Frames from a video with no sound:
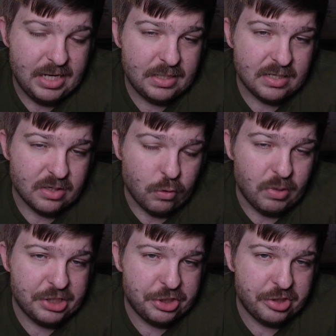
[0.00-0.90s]
Is a
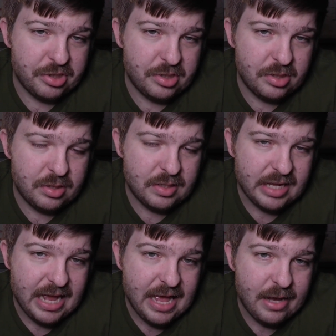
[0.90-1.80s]
question
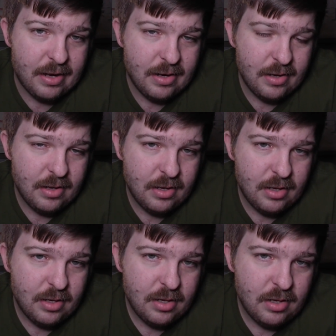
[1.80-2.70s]
that
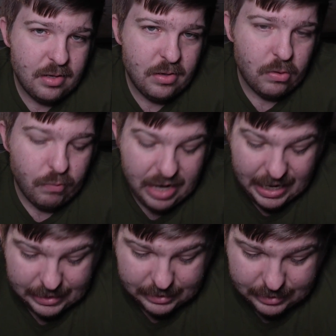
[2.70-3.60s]

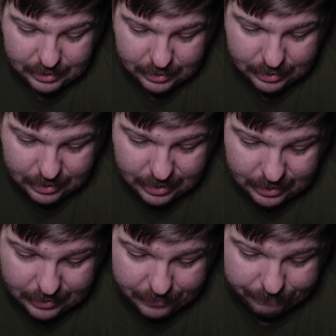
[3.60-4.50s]
we asked.
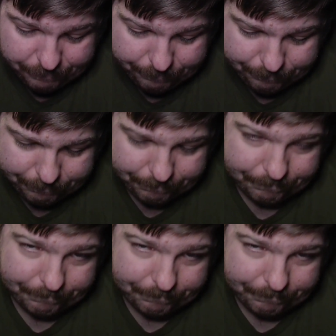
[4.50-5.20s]
Um,